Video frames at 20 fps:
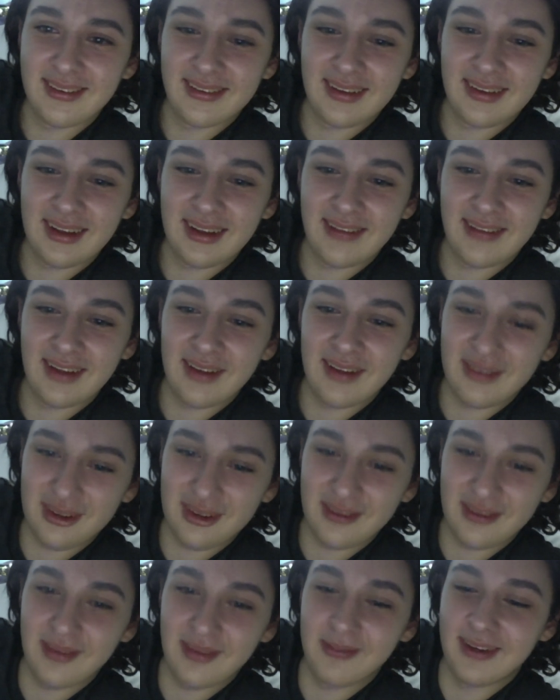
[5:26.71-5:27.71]
because I have a
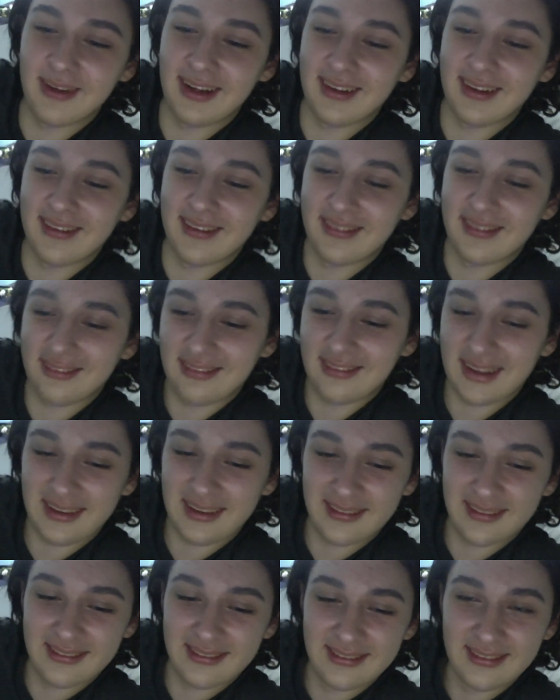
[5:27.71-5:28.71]
YouTube channel, so.
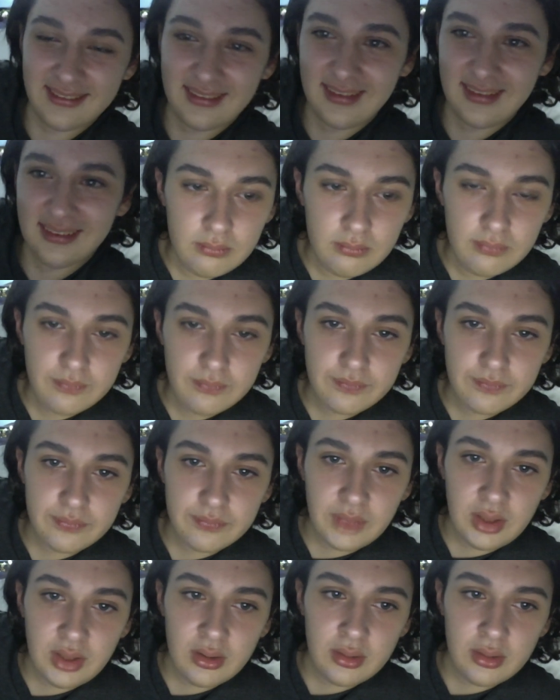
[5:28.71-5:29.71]

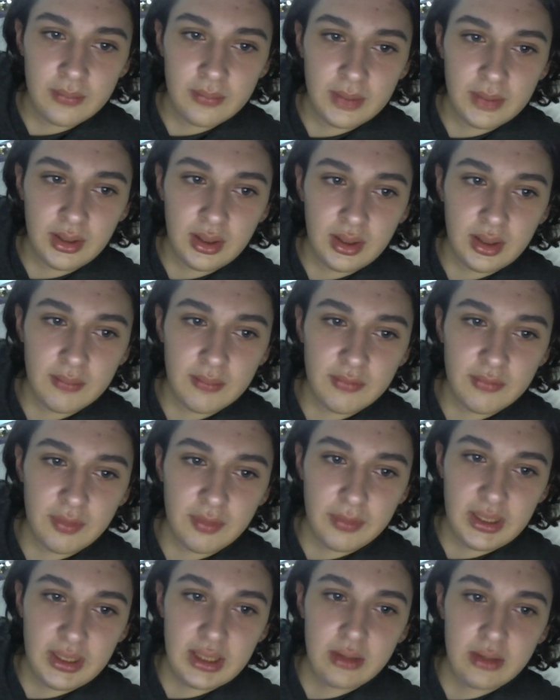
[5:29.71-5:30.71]
Oh my god, I'm
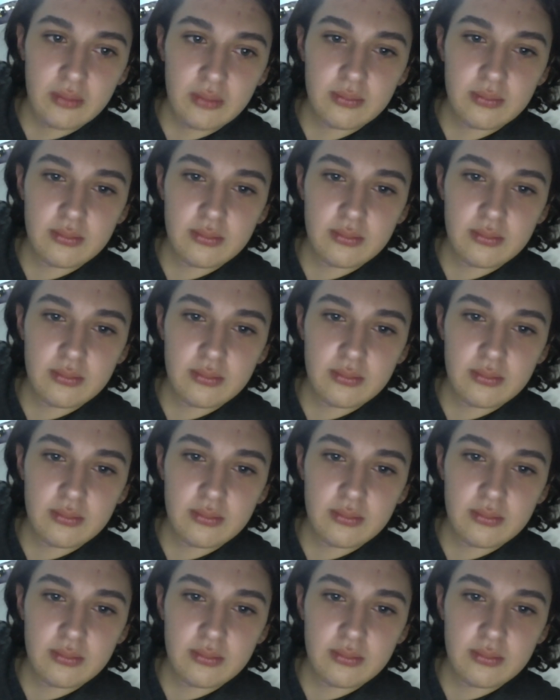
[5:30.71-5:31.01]
flipping out.